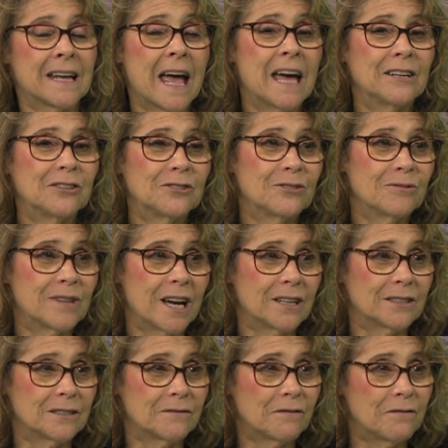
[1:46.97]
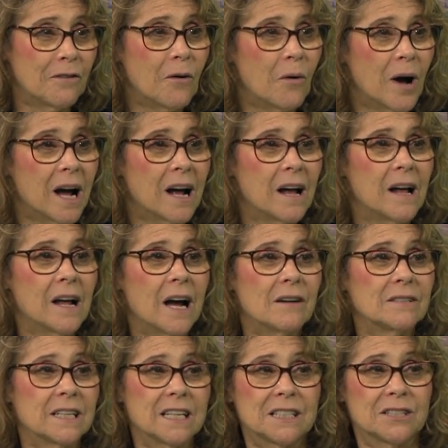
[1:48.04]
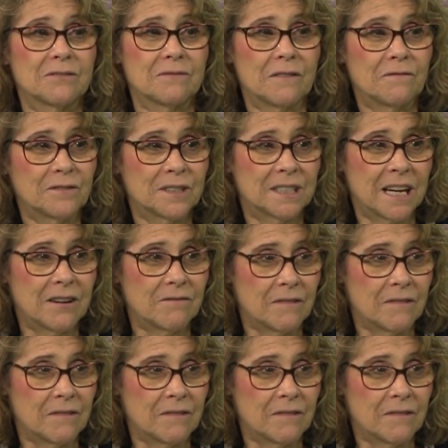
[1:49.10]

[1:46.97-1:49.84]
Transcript: And in two thousand four, I was asked to run for state